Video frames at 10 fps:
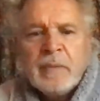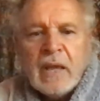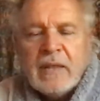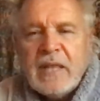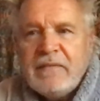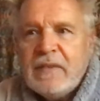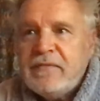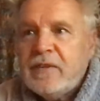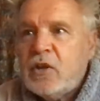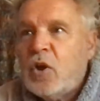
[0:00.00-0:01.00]
and they've
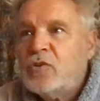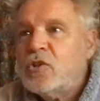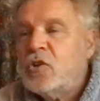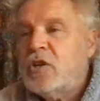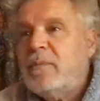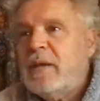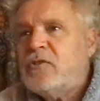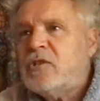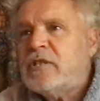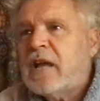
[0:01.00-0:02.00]
even got
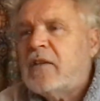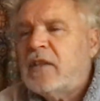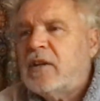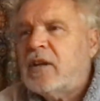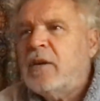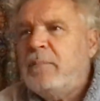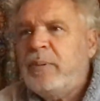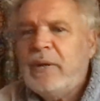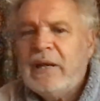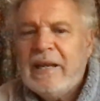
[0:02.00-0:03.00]
documentaries now that are
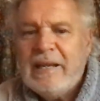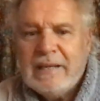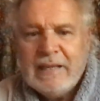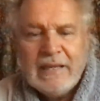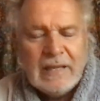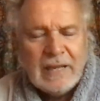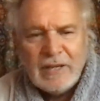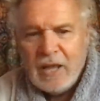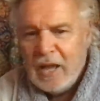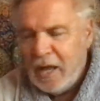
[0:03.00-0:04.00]
completely and
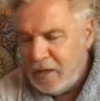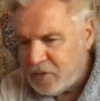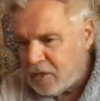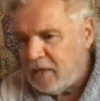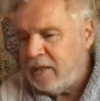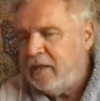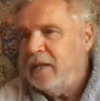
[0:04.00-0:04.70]
utterly